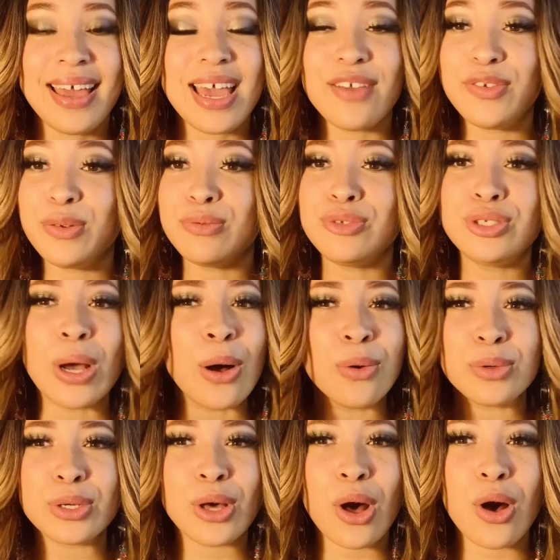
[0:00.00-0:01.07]
if you
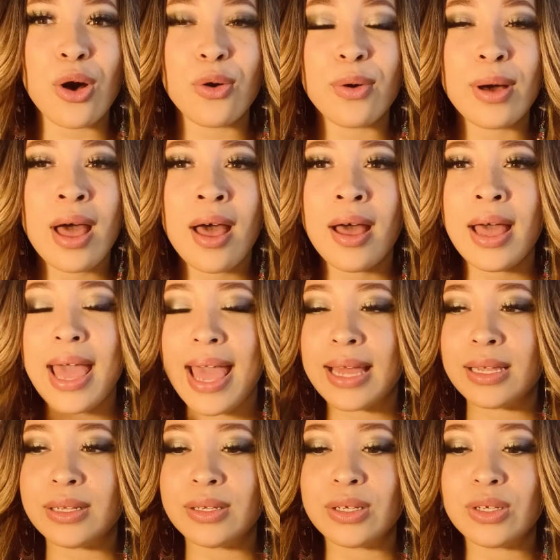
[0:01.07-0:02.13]
don't go
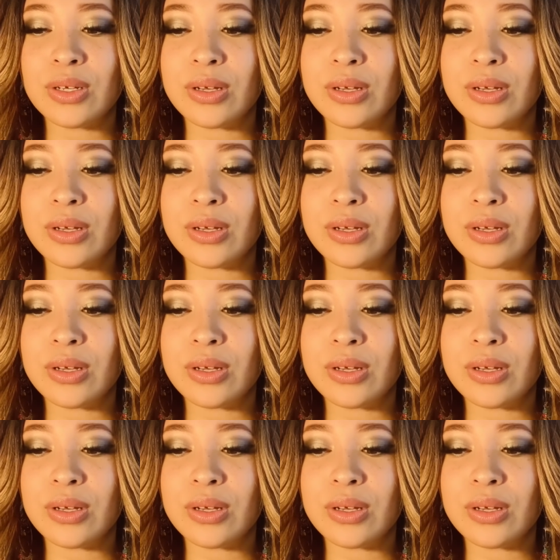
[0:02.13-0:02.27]
and